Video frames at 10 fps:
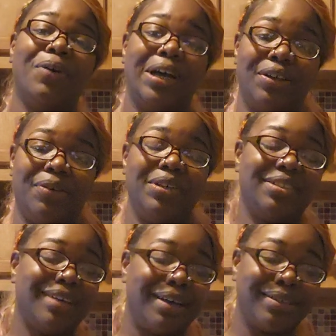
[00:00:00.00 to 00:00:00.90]
I know, it
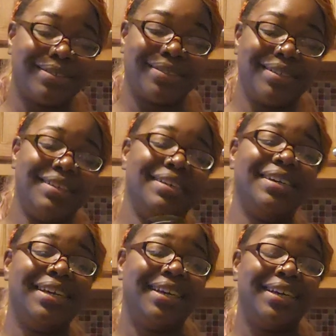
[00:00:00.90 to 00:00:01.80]
sucks.
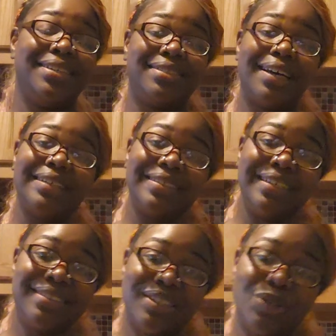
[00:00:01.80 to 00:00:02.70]
Sucks.
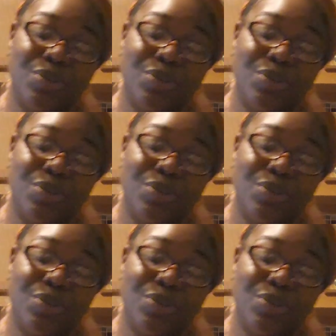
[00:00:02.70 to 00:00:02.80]
He's the little